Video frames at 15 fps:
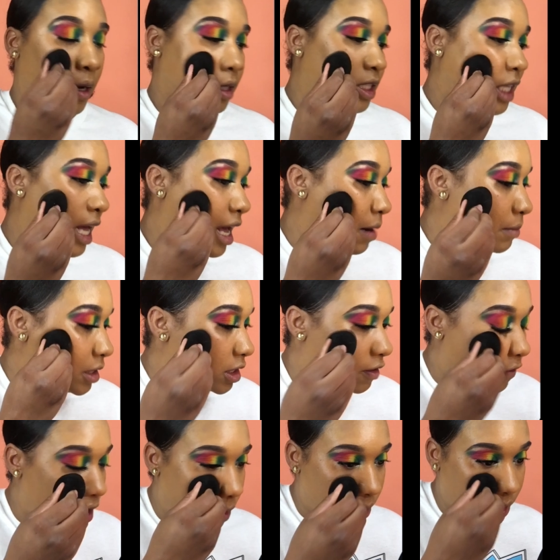tap this
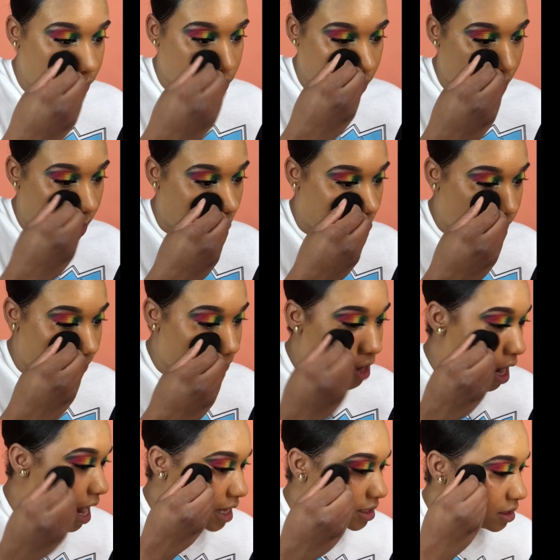foundation out. And
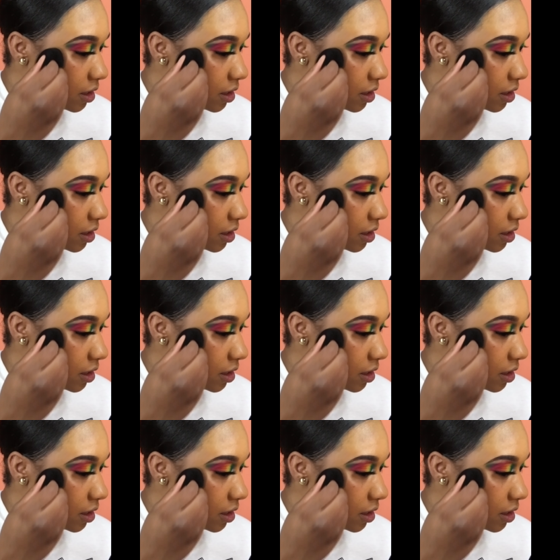I'm